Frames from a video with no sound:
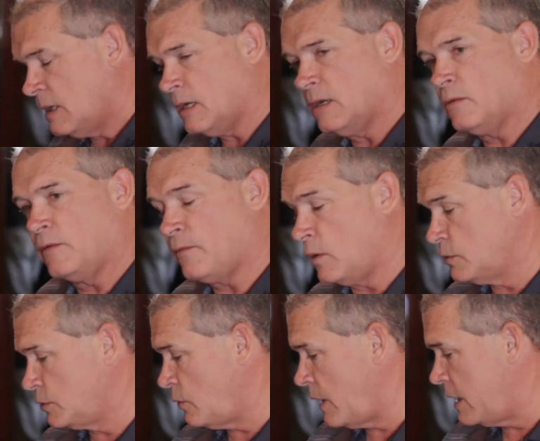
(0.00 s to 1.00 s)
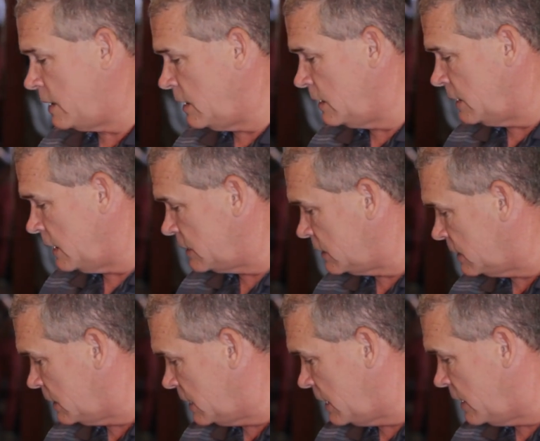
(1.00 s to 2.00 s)
We've also added on the Essex
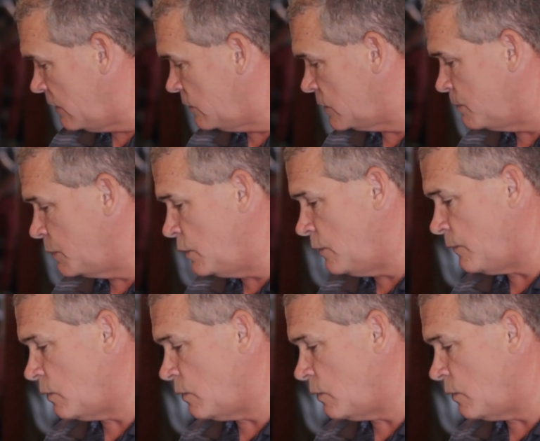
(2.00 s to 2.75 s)
and King Air this beautiful